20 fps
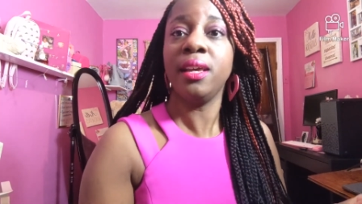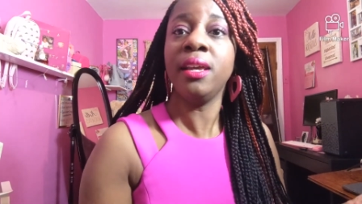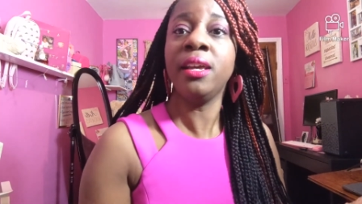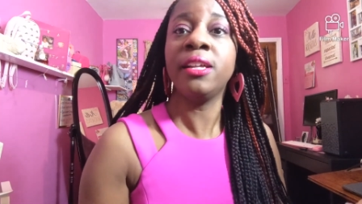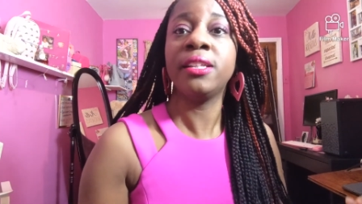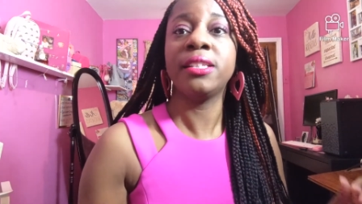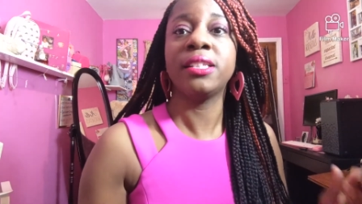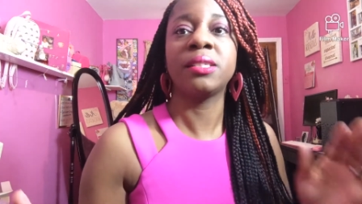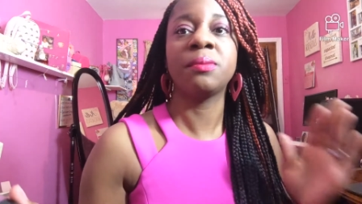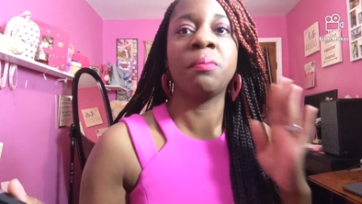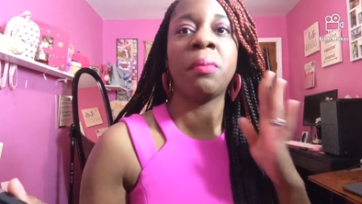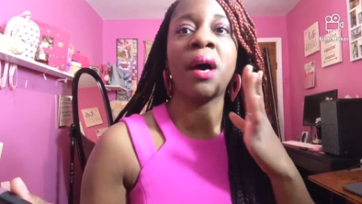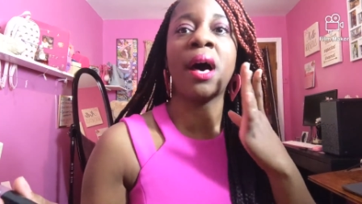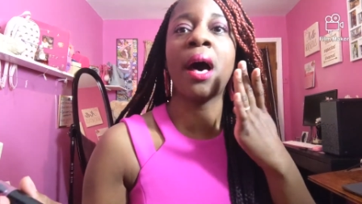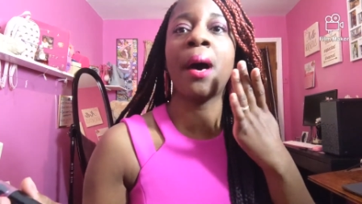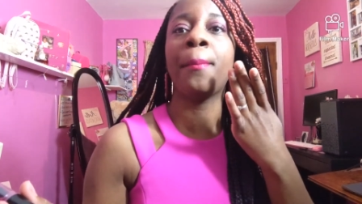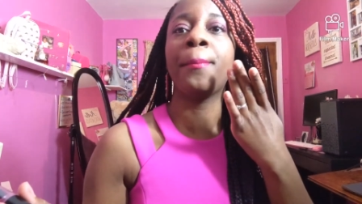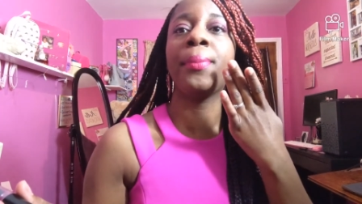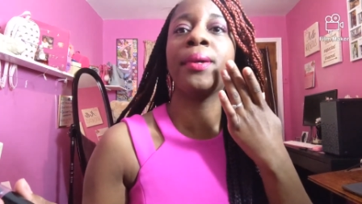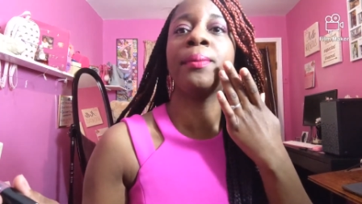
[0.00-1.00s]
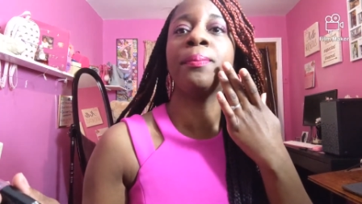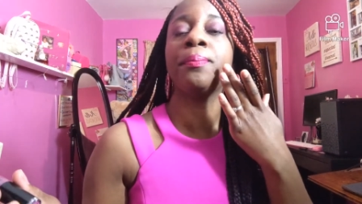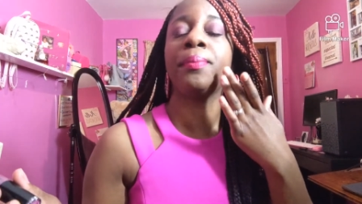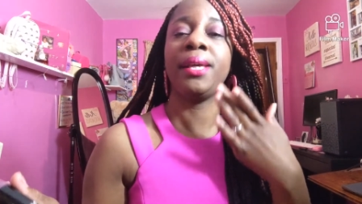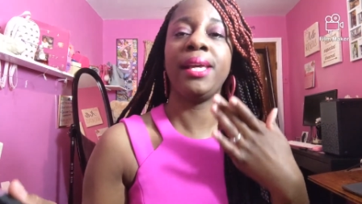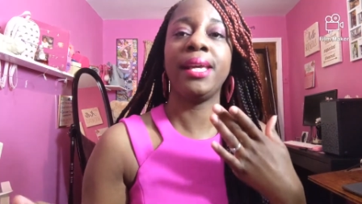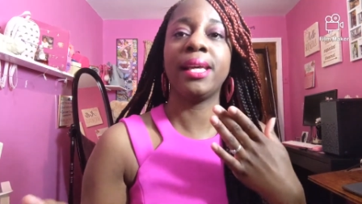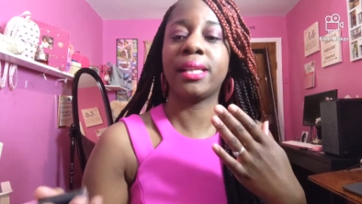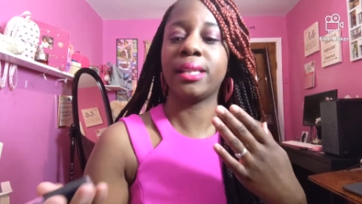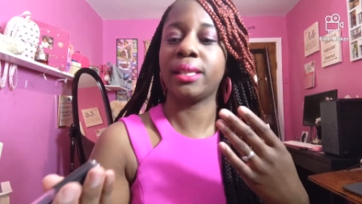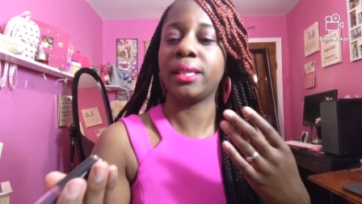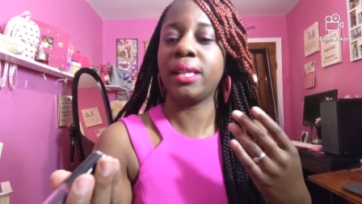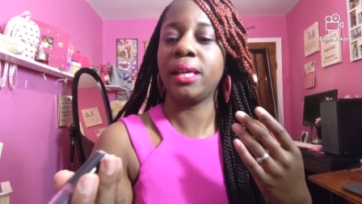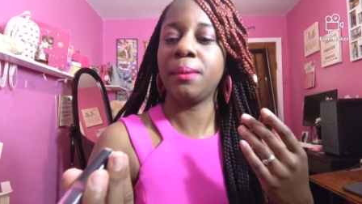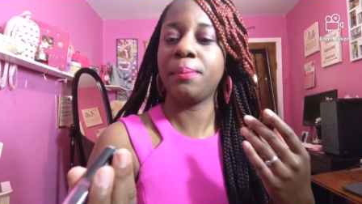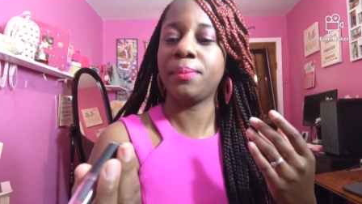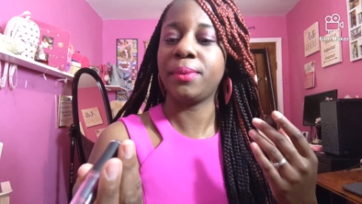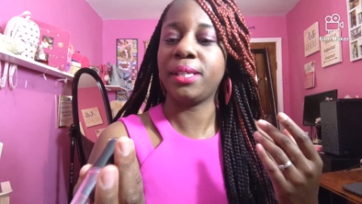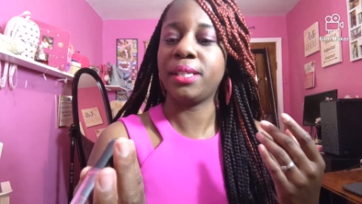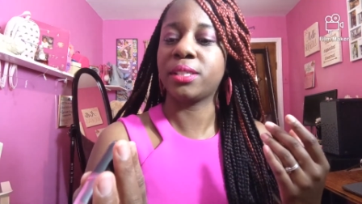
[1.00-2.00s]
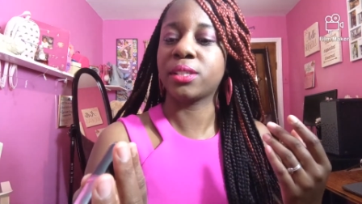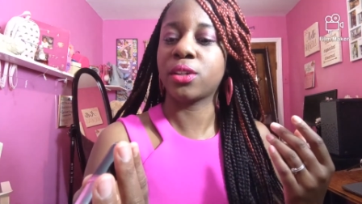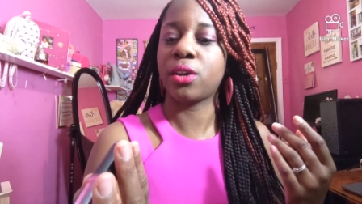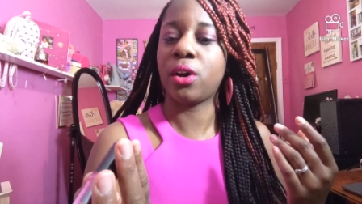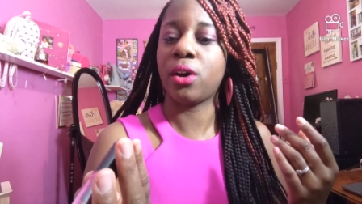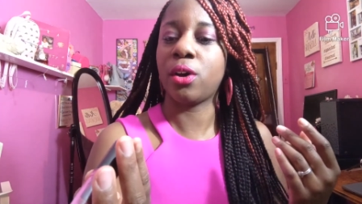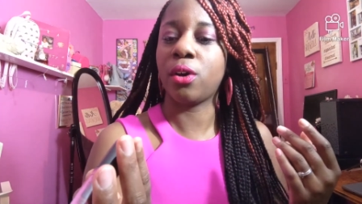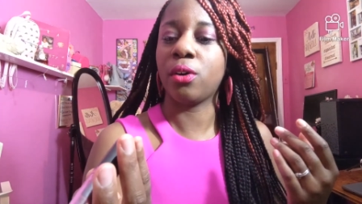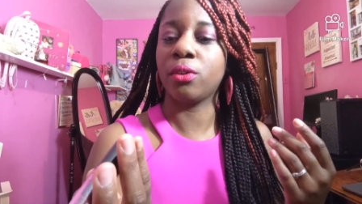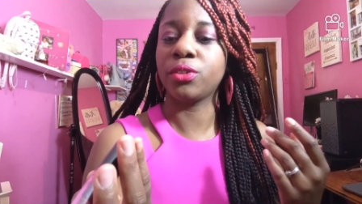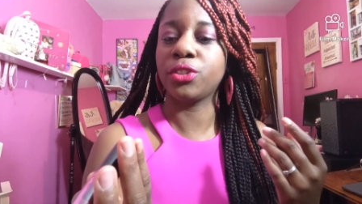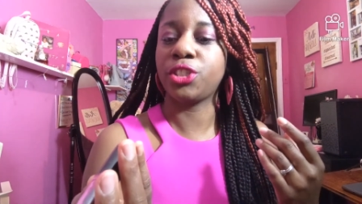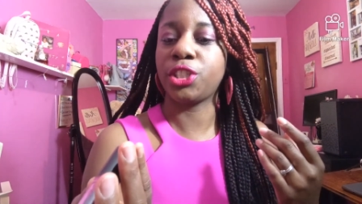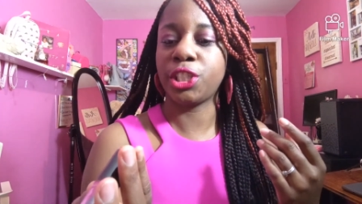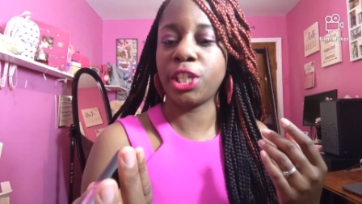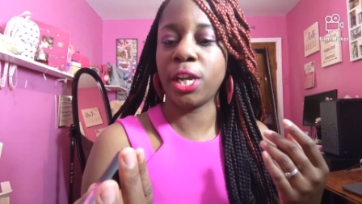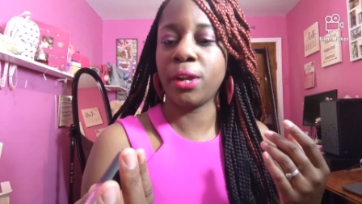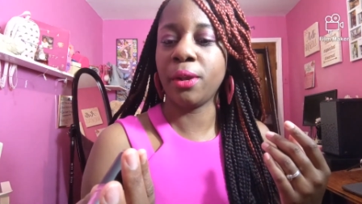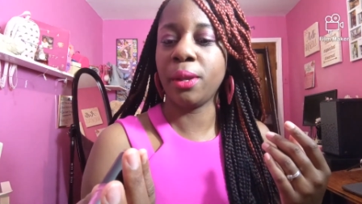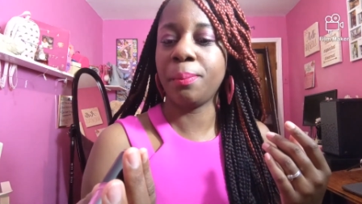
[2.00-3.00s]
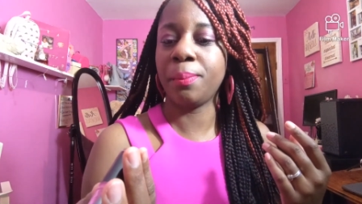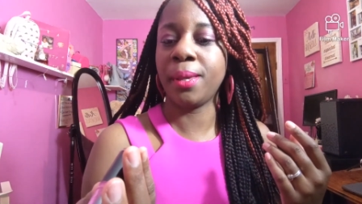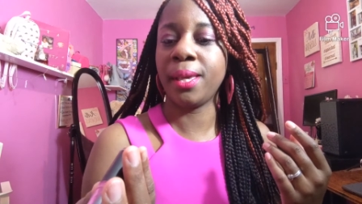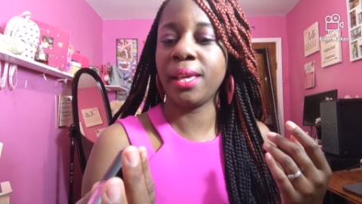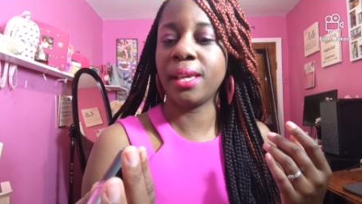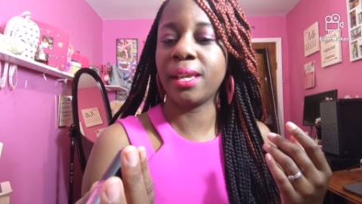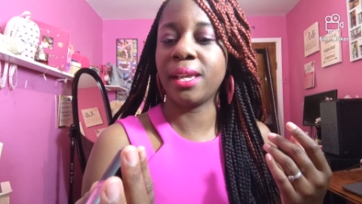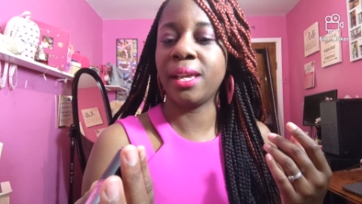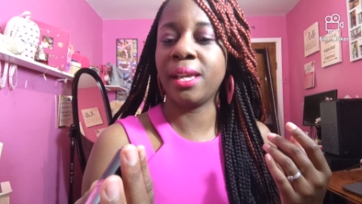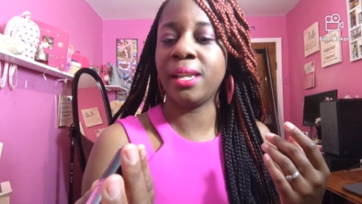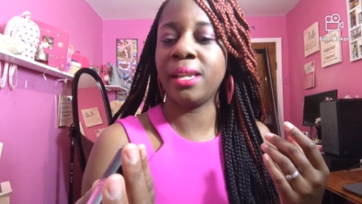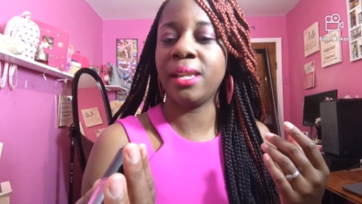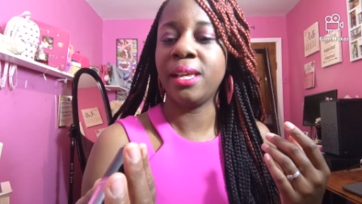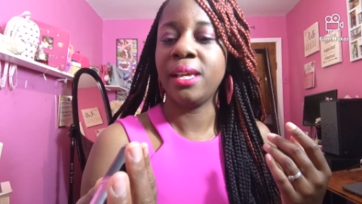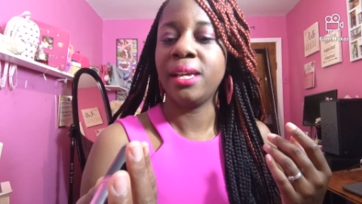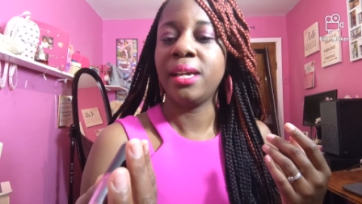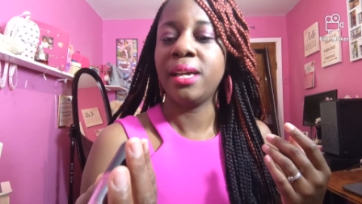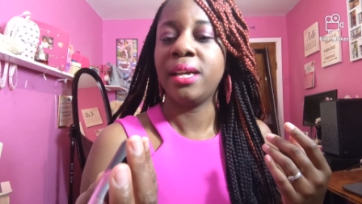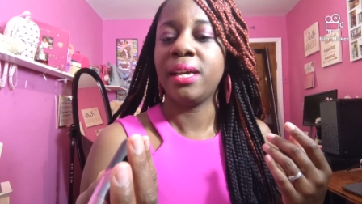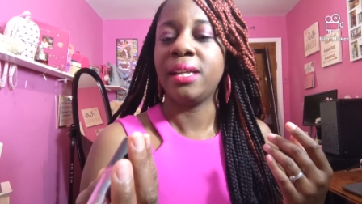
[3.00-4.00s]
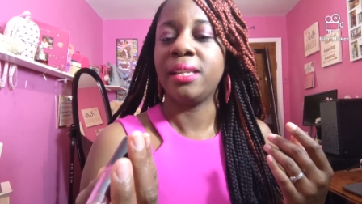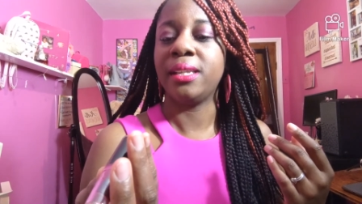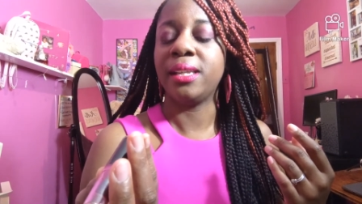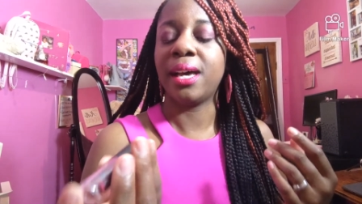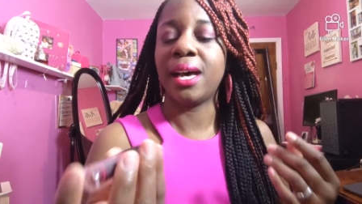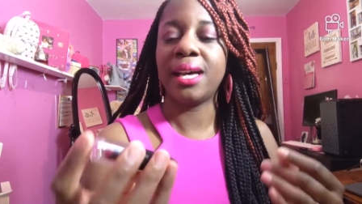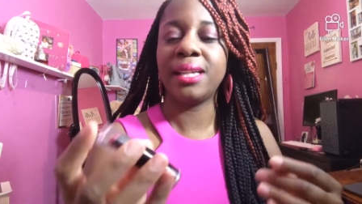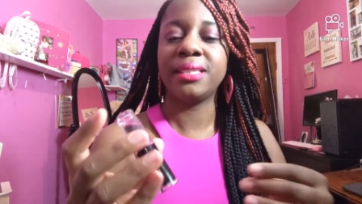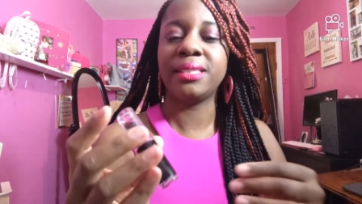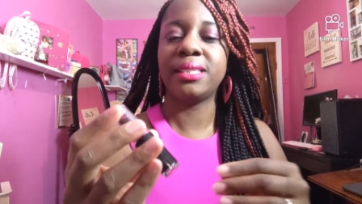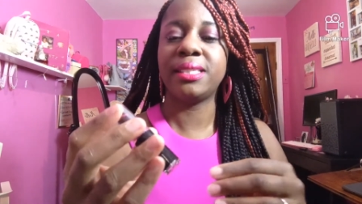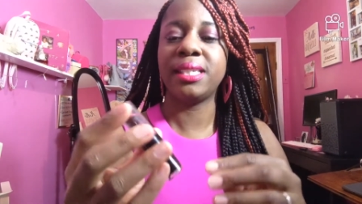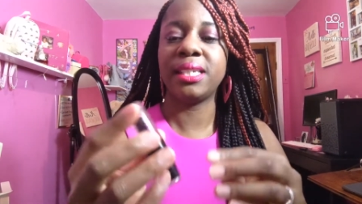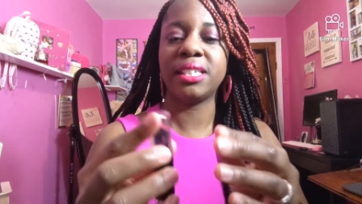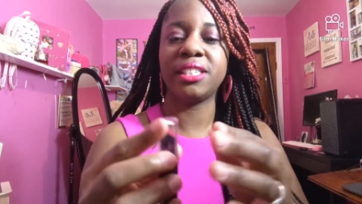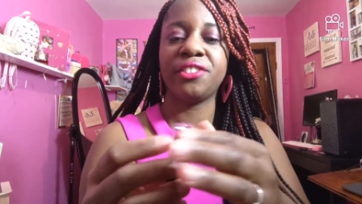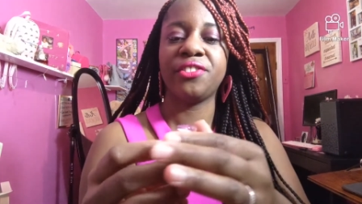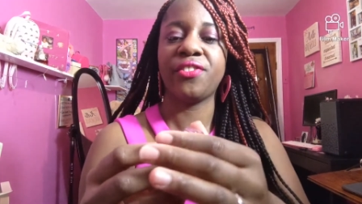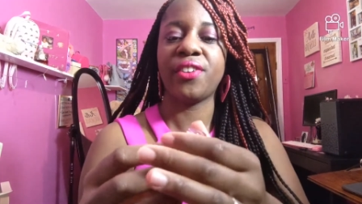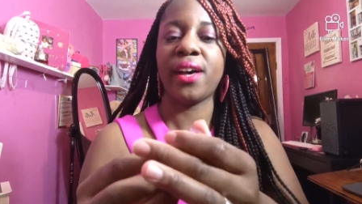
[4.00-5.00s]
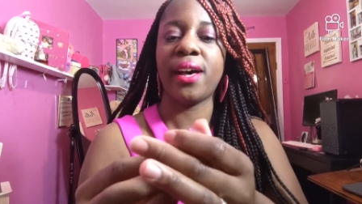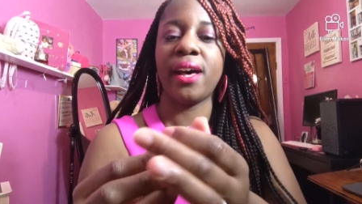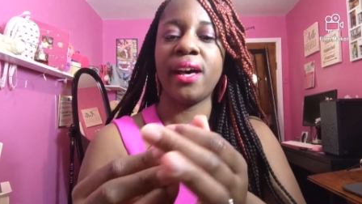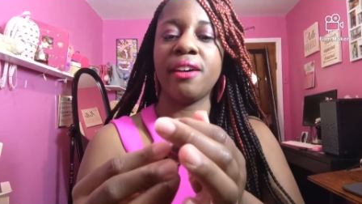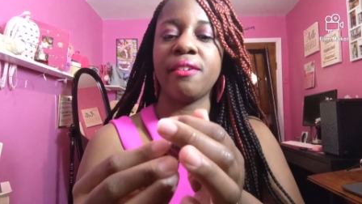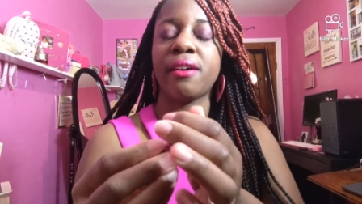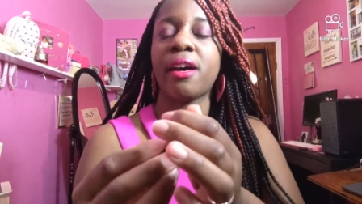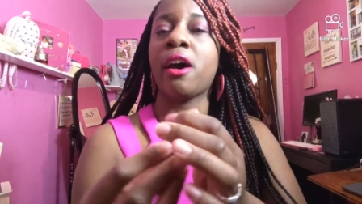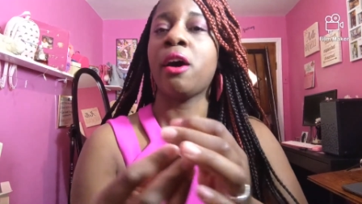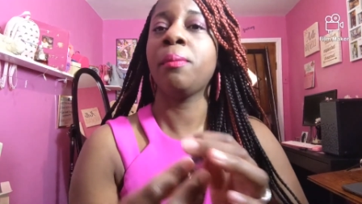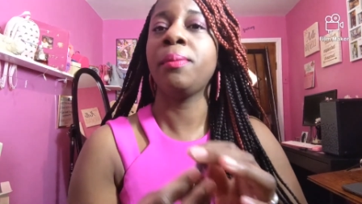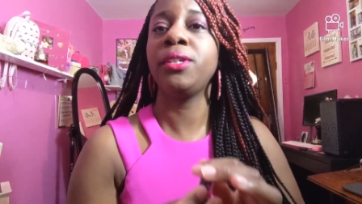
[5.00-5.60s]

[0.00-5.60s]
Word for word: Then this poppin' pink lip is called Cherry Picking nine six five.